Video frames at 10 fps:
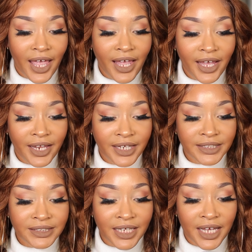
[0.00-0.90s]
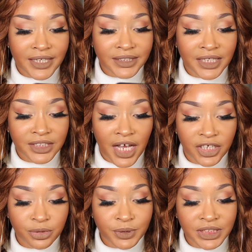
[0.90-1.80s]
And it says it's
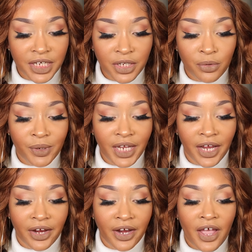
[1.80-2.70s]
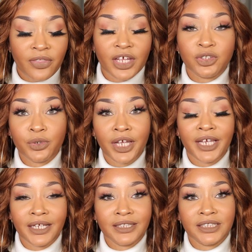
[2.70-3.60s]
100% human hair, that you can
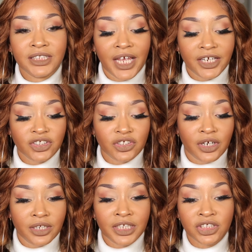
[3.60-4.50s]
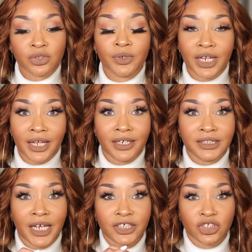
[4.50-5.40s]
get this texture, this unit in the
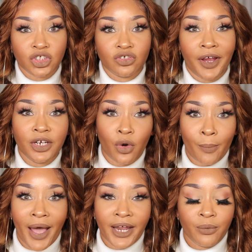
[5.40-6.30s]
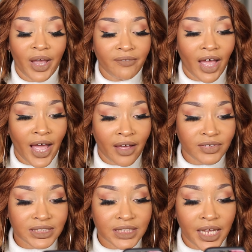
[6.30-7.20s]
texture straight or body wave. I
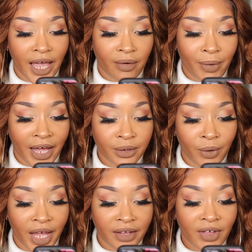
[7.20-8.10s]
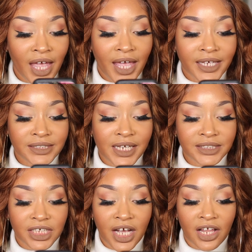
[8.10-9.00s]
obviously have body wave. It
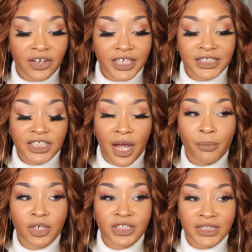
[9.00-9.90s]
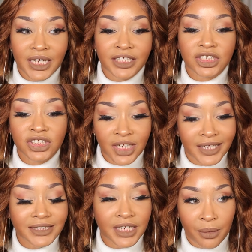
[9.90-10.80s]
says the color is number 6
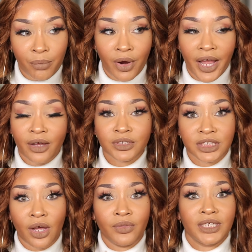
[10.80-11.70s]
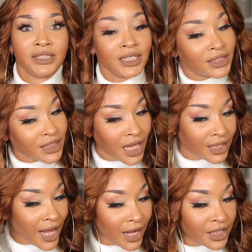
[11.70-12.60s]
chestnut brown. So this is
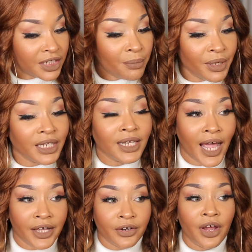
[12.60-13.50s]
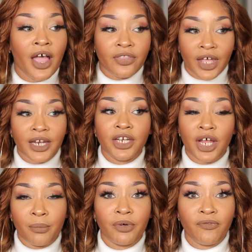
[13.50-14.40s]
a good bit lighter than a
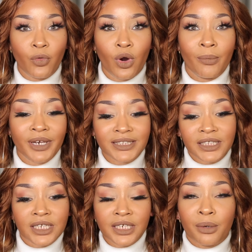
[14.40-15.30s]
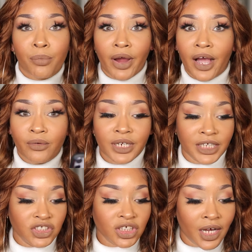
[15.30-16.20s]
number 4, but it's still in the
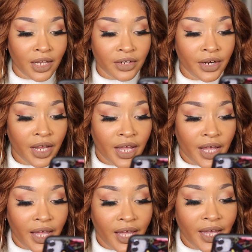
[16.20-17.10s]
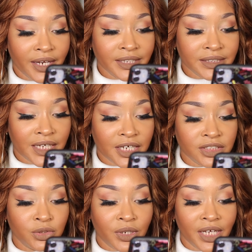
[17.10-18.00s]
brownish color. And it
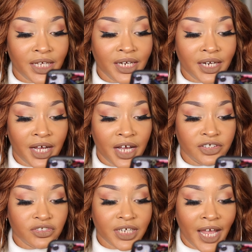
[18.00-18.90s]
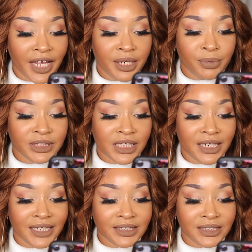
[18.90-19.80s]
says you can get it in
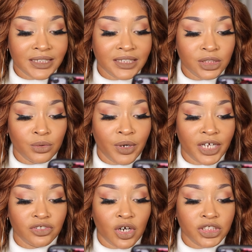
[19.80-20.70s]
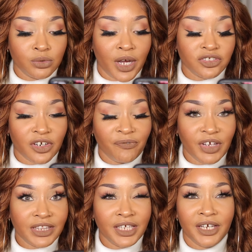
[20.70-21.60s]
180% density, 200 or
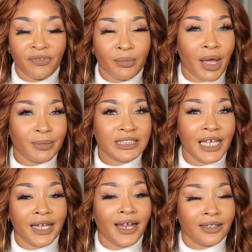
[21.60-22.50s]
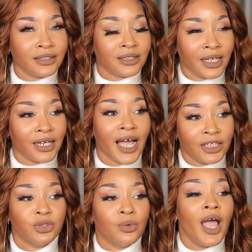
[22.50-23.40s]
250, if I'm not mistaken. I think
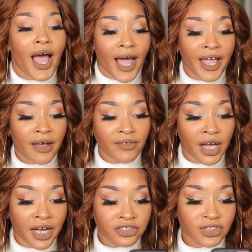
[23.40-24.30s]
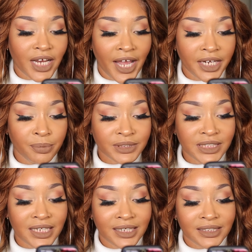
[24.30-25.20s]
I do. I have
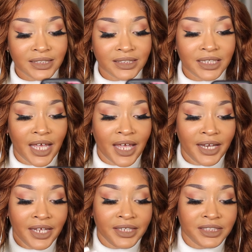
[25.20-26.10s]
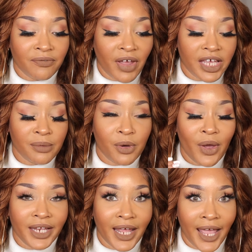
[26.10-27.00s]
180% density, and it is
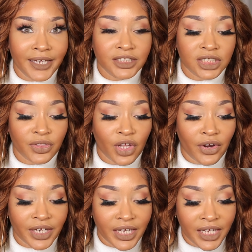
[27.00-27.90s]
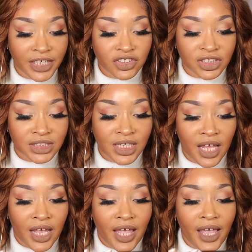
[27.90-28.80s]
available in 8 to 30 inches.
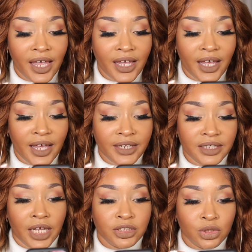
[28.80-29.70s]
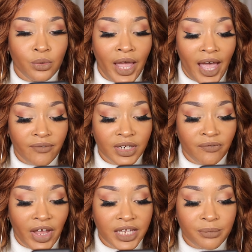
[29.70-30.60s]
And they do have it
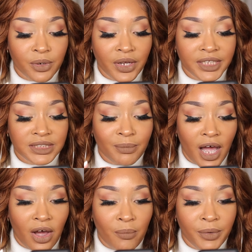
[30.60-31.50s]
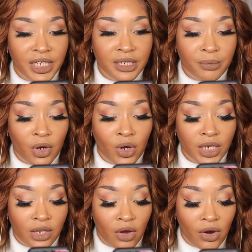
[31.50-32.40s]
available in small, medium,
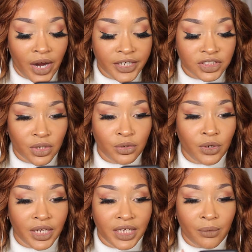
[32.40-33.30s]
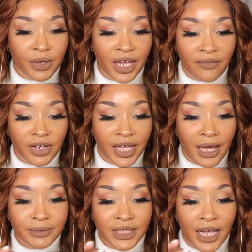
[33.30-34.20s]
or large, so you can get whatever
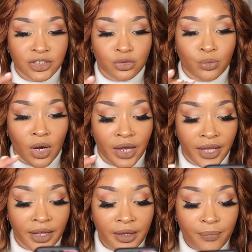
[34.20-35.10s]
cap size you want.